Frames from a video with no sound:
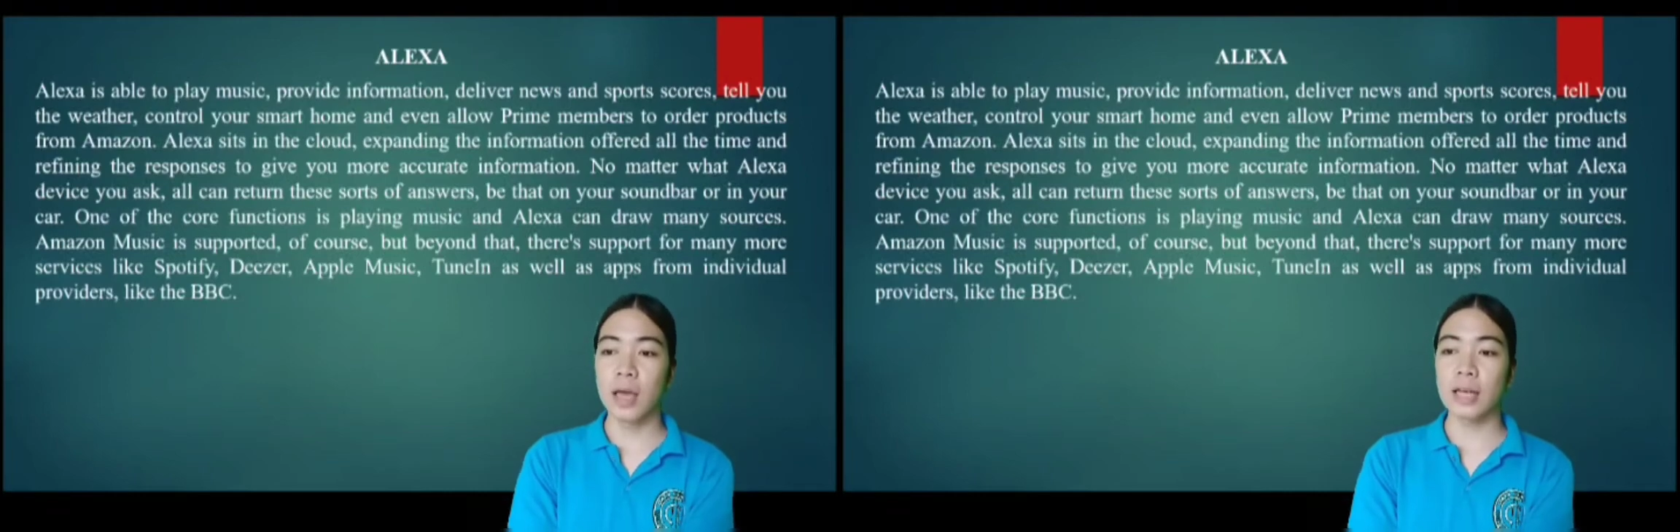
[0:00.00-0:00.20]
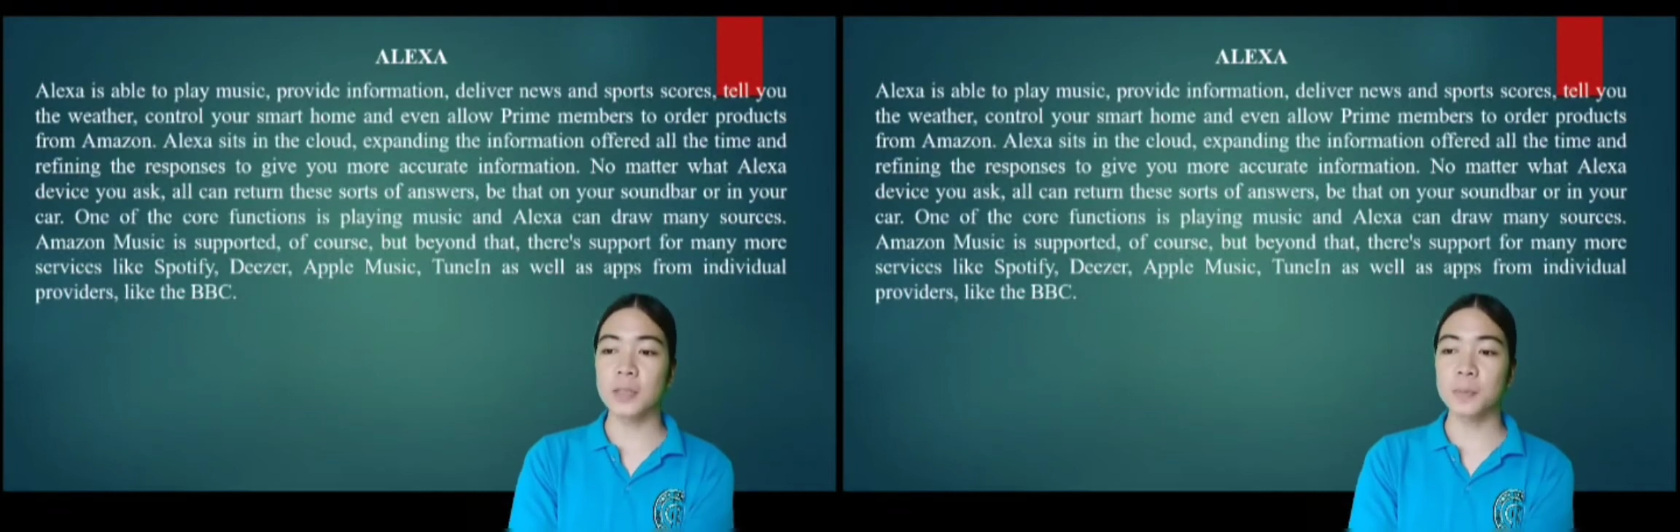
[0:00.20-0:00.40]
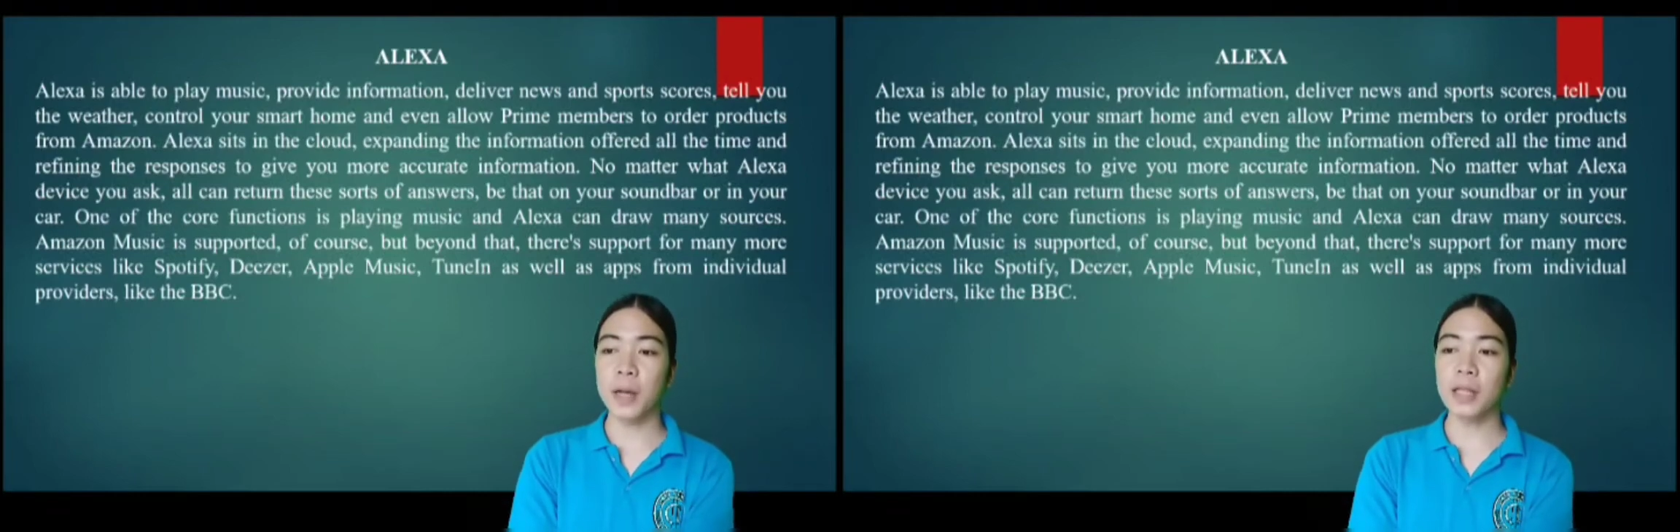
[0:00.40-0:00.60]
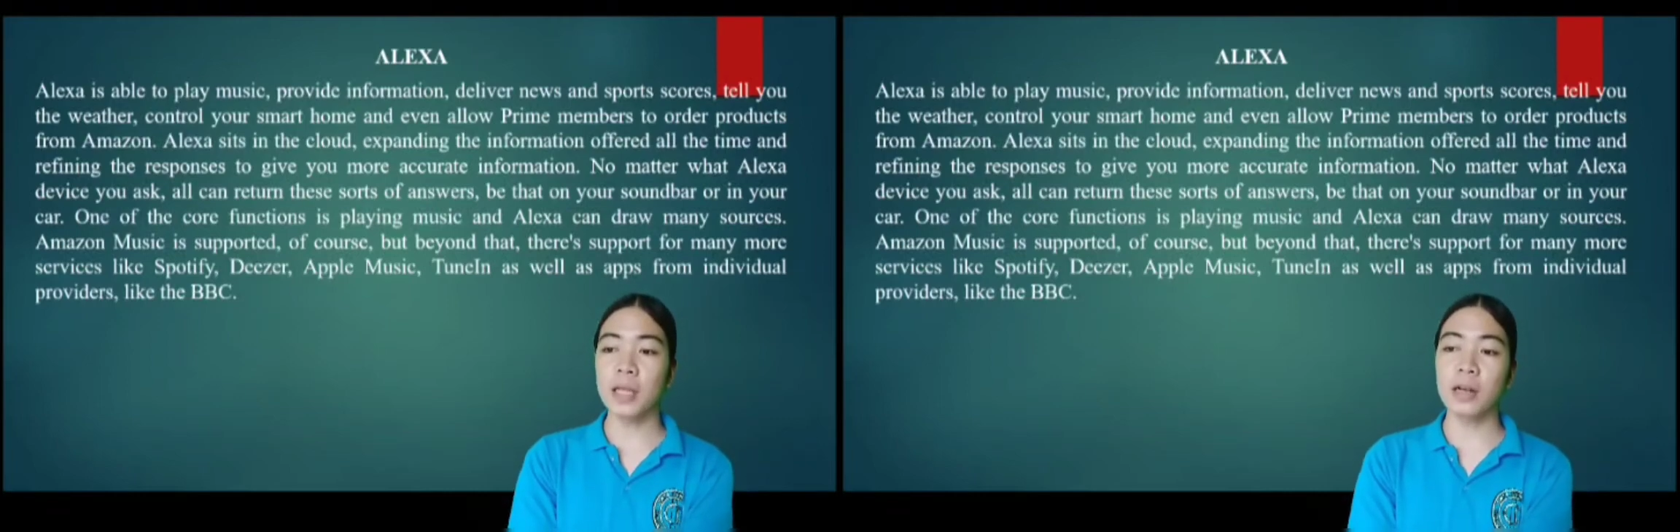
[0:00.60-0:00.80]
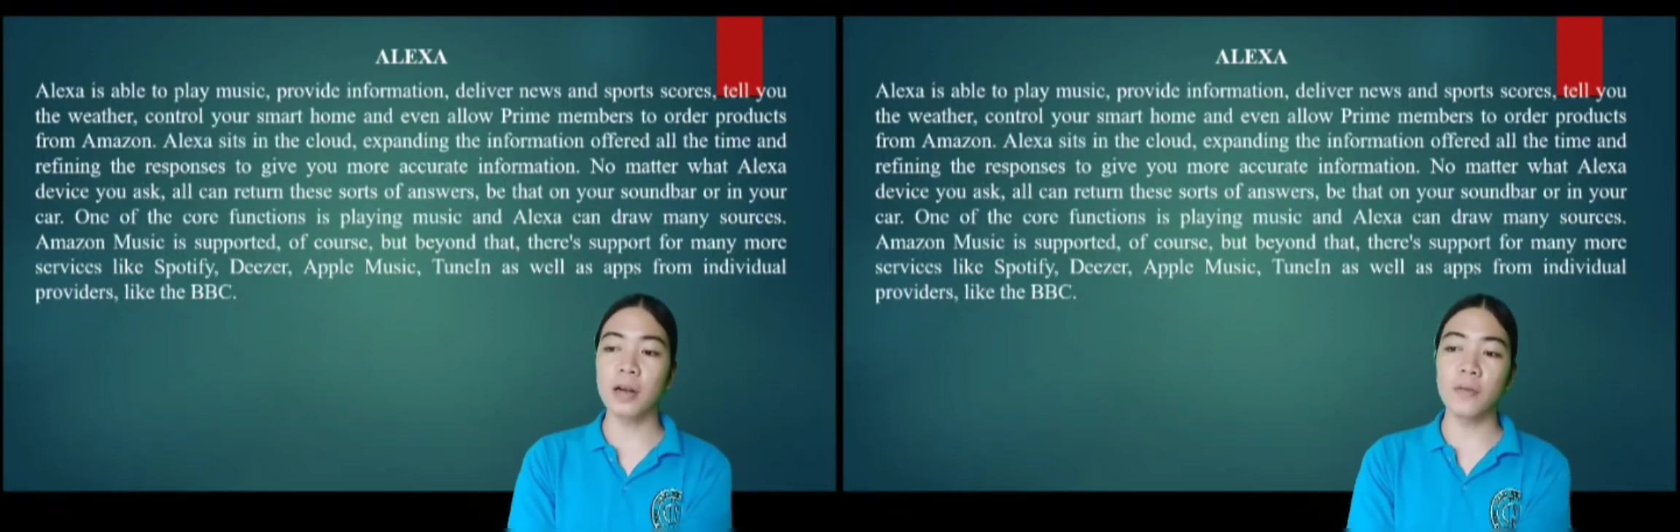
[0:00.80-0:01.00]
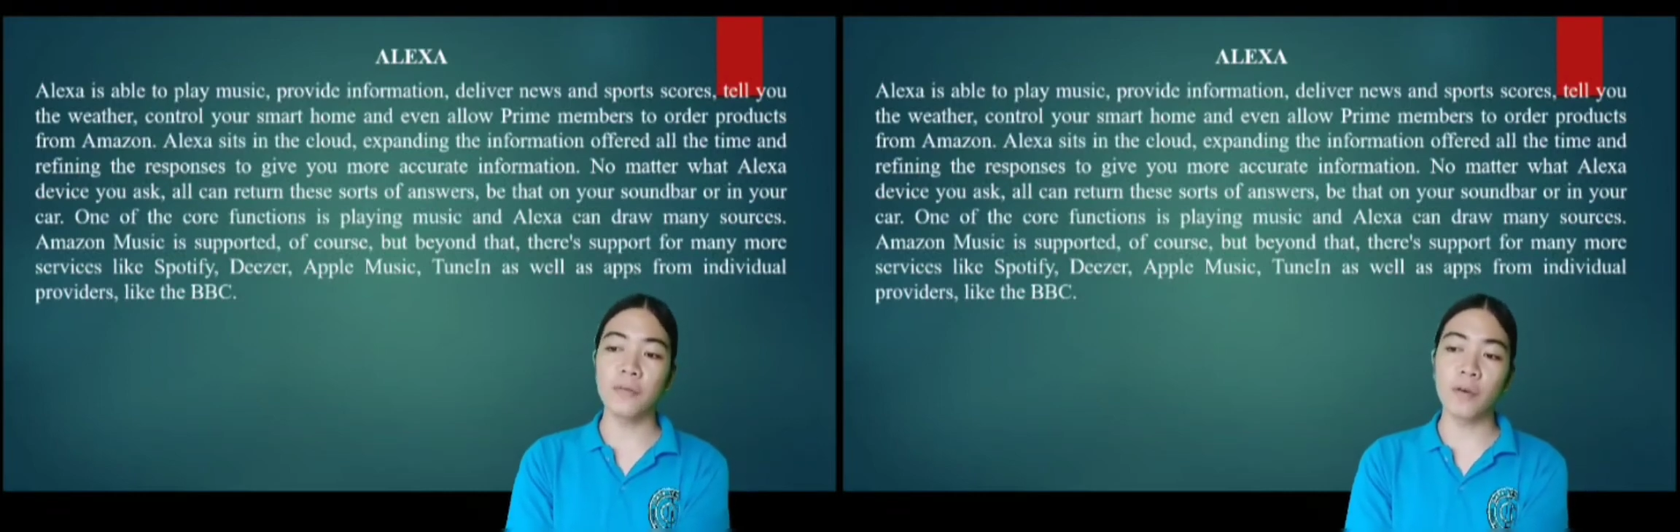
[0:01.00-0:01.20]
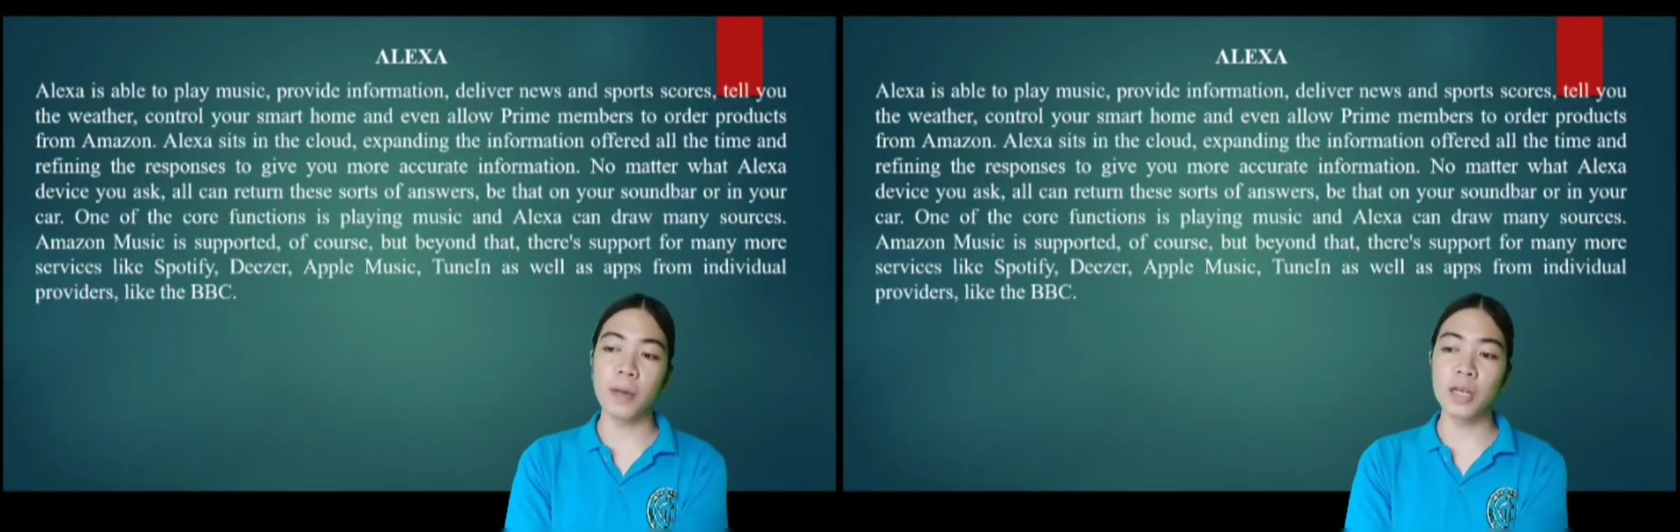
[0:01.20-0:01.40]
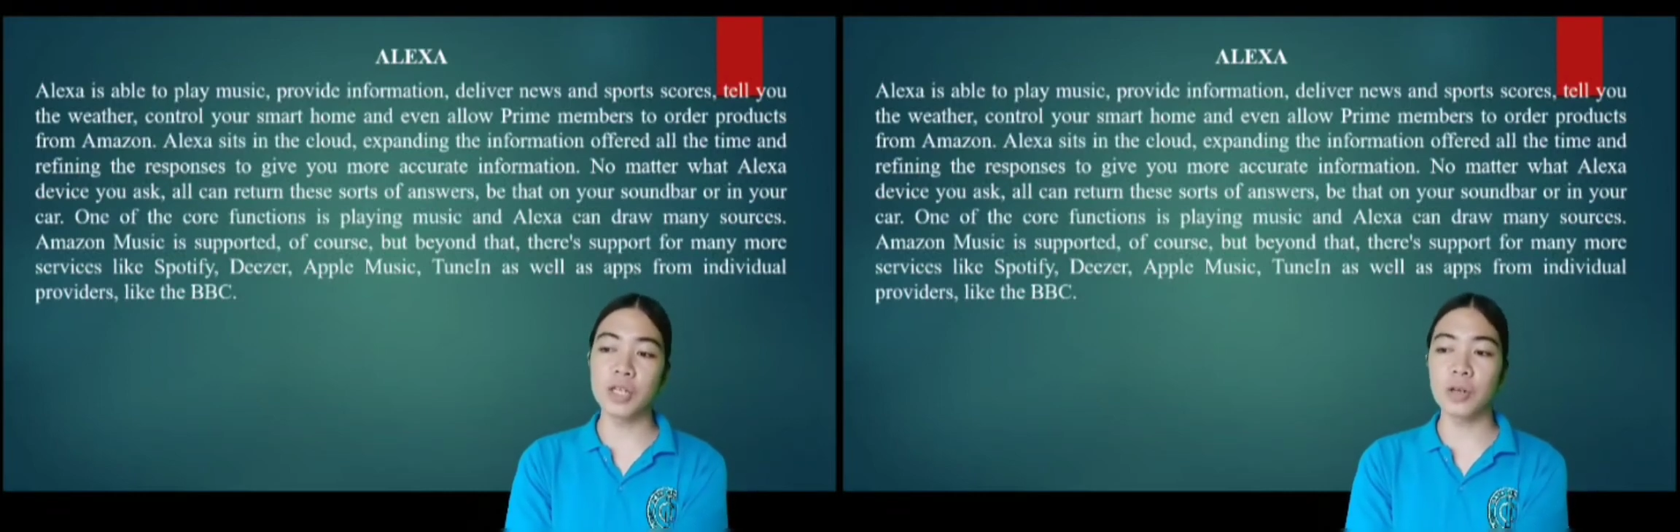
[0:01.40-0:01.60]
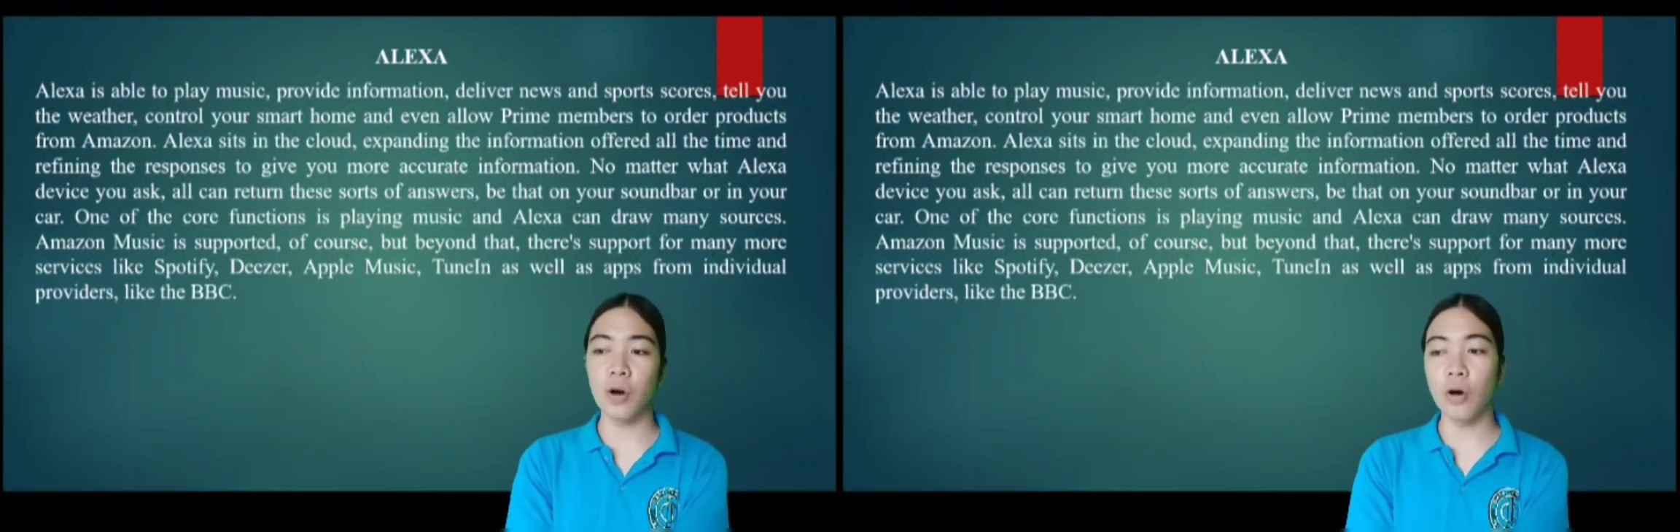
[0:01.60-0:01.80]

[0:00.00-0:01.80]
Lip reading: expanding their information